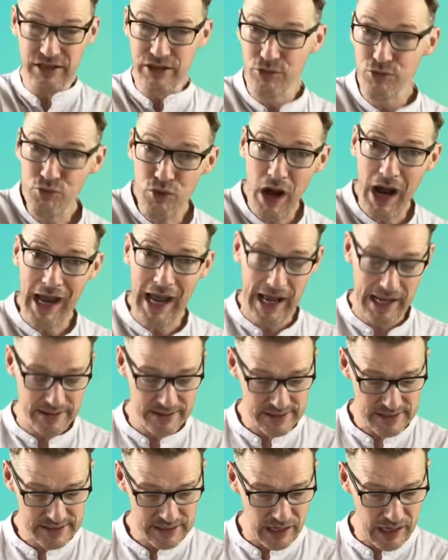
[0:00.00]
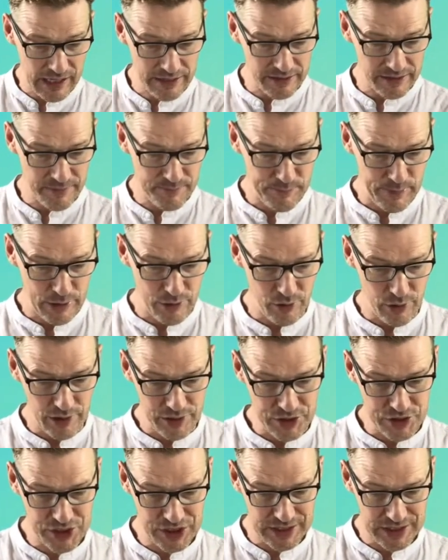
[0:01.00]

to the right hand side of the boat as